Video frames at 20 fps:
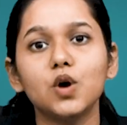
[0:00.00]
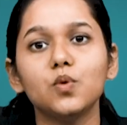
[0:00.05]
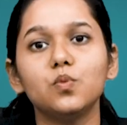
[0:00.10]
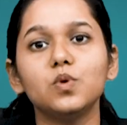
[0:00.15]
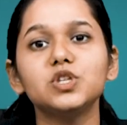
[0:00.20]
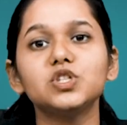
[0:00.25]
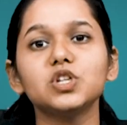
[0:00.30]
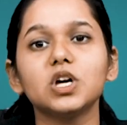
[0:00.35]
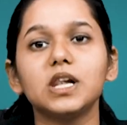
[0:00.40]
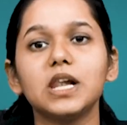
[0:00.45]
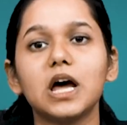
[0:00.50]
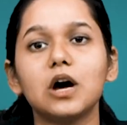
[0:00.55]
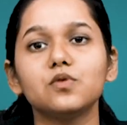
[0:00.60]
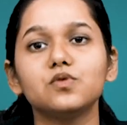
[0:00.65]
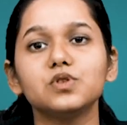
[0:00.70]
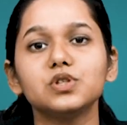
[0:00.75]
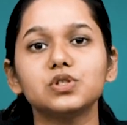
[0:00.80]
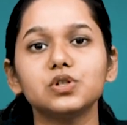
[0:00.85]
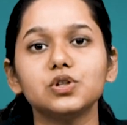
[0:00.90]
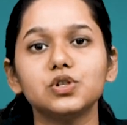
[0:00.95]
which
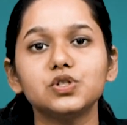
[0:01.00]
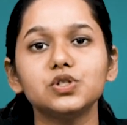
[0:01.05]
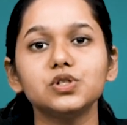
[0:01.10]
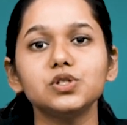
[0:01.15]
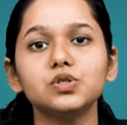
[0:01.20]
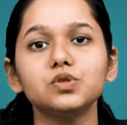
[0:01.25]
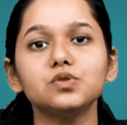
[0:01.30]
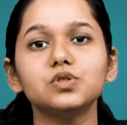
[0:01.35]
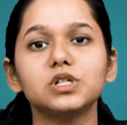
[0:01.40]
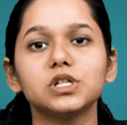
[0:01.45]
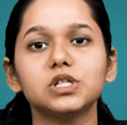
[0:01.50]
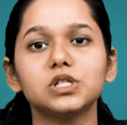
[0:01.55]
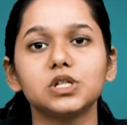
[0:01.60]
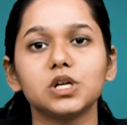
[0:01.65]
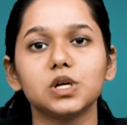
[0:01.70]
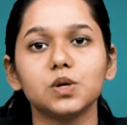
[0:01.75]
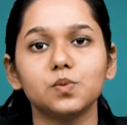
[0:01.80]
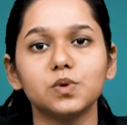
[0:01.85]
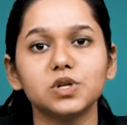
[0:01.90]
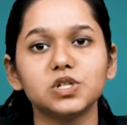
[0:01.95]
allowed researchers to
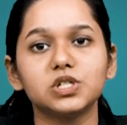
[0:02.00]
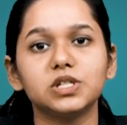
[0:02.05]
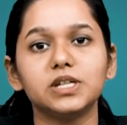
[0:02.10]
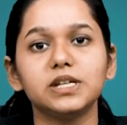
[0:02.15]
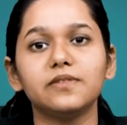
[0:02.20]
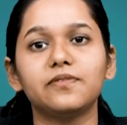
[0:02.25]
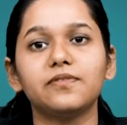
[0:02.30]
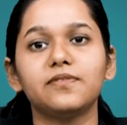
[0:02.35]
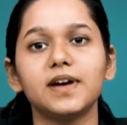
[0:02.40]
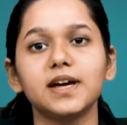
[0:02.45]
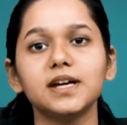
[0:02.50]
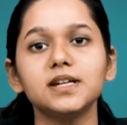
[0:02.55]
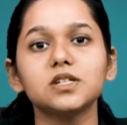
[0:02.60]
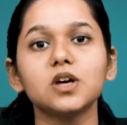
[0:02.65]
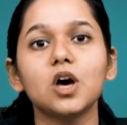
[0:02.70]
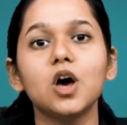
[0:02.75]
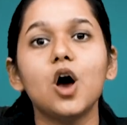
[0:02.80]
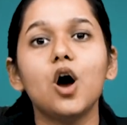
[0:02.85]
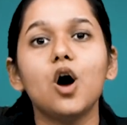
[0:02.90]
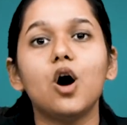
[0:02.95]
distinguish the
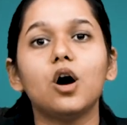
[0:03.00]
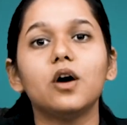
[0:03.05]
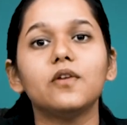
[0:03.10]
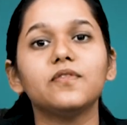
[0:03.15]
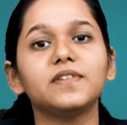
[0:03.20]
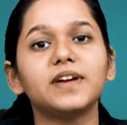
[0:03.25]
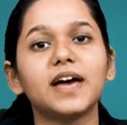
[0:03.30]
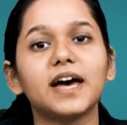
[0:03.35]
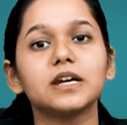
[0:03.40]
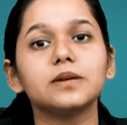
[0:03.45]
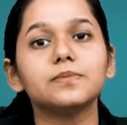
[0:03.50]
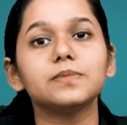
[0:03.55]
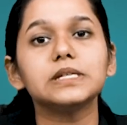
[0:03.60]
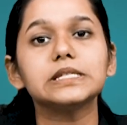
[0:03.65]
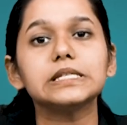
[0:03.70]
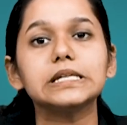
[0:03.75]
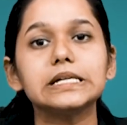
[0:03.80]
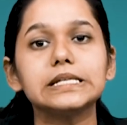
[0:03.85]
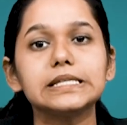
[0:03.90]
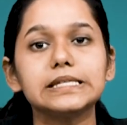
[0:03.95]
effect of
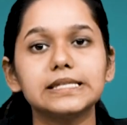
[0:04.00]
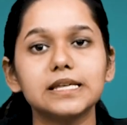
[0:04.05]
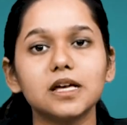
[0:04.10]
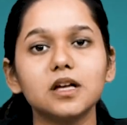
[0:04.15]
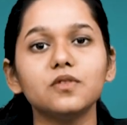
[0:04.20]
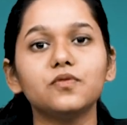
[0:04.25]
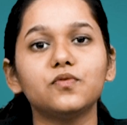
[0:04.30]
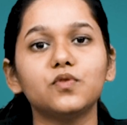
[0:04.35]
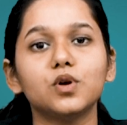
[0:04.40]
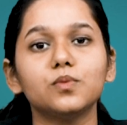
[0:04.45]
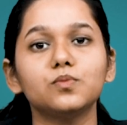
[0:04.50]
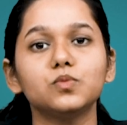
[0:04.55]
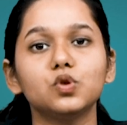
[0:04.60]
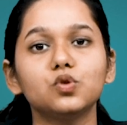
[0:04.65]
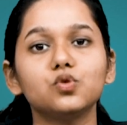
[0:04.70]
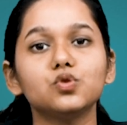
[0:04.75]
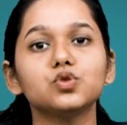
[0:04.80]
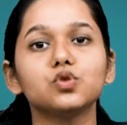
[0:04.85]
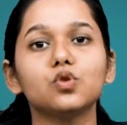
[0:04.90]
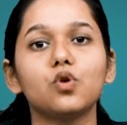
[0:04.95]
cannabis itself from
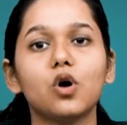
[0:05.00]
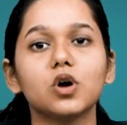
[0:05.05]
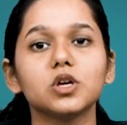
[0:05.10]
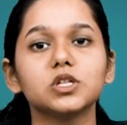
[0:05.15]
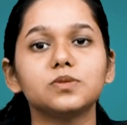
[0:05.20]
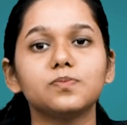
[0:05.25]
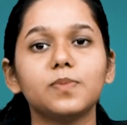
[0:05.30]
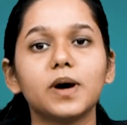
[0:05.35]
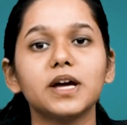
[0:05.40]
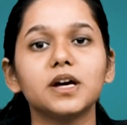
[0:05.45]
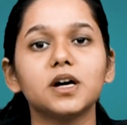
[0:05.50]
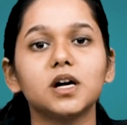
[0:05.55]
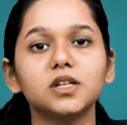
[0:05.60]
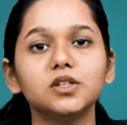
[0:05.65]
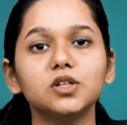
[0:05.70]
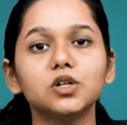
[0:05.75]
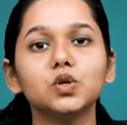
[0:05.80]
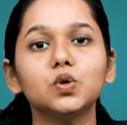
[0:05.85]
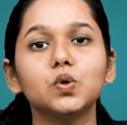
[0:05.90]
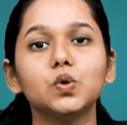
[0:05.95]
those caused by
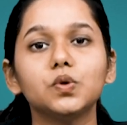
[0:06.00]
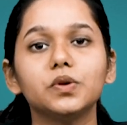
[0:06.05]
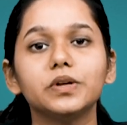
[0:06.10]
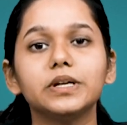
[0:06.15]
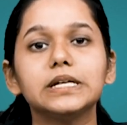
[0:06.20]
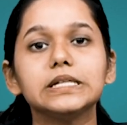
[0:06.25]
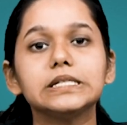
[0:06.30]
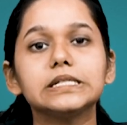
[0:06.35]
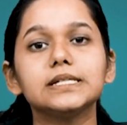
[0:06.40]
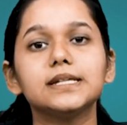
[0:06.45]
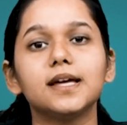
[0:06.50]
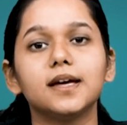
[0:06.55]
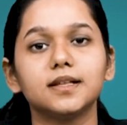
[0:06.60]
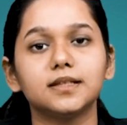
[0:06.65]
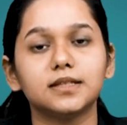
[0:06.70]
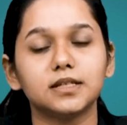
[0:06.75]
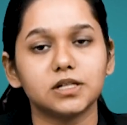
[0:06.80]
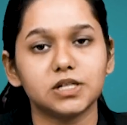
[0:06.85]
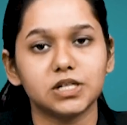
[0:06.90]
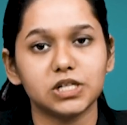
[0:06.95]
other correlated
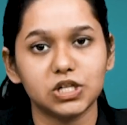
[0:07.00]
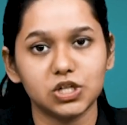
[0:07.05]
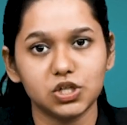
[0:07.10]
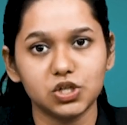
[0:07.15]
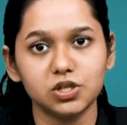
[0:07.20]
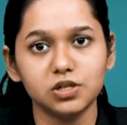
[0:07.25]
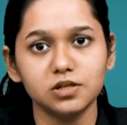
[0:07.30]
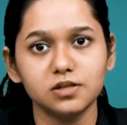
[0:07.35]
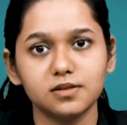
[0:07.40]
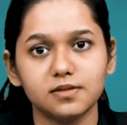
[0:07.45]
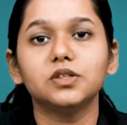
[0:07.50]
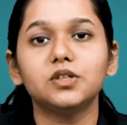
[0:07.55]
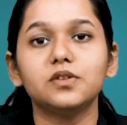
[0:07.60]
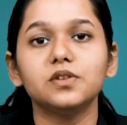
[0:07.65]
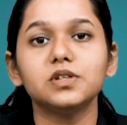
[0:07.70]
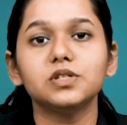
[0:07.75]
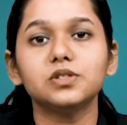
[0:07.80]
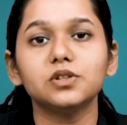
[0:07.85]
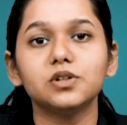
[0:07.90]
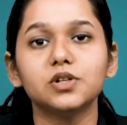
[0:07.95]
health conditions. The
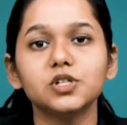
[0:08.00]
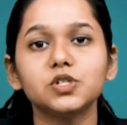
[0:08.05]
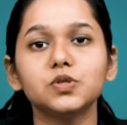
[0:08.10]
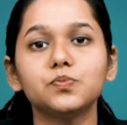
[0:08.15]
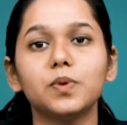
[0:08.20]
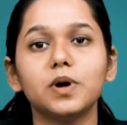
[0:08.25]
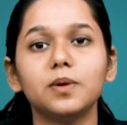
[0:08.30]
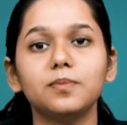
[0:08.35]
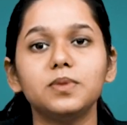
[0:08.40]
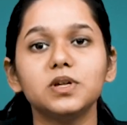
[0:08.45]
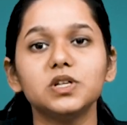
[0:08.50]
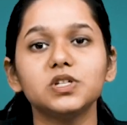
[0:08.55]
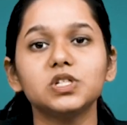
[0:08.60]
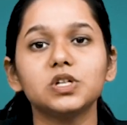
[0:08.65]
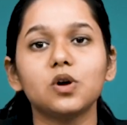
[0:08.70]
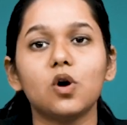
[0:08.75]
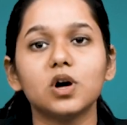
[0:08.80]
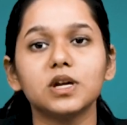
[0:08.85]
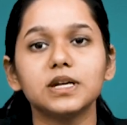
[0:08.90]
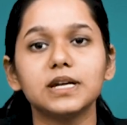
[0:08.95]
research
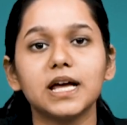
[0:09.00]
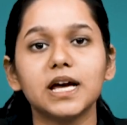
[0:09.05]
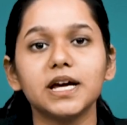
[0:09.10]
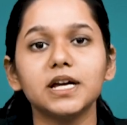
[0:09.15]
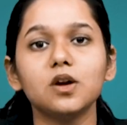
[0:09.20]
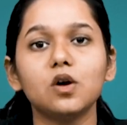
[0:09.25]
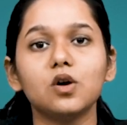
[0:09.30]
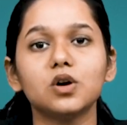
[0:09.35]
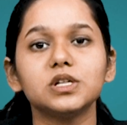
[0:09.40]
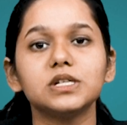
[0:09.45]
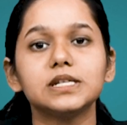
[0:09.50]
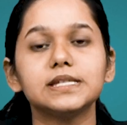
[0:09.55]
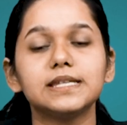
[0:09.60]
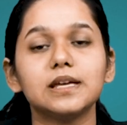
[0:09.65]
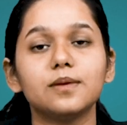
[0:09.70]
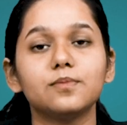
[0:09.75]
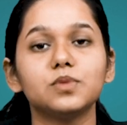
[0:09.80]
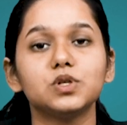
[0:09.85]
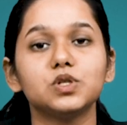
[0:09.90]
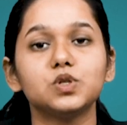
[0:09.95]
published online on
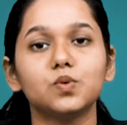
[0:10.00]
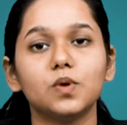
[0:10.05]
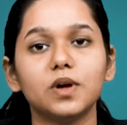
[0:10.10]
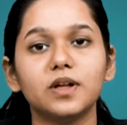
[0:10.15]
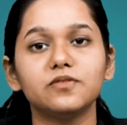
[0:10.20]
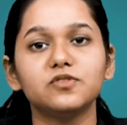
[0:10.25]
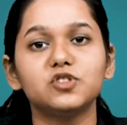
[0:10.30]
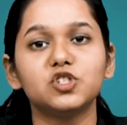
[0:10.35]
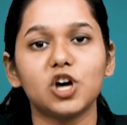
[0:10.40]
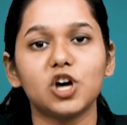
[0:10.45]
December 12,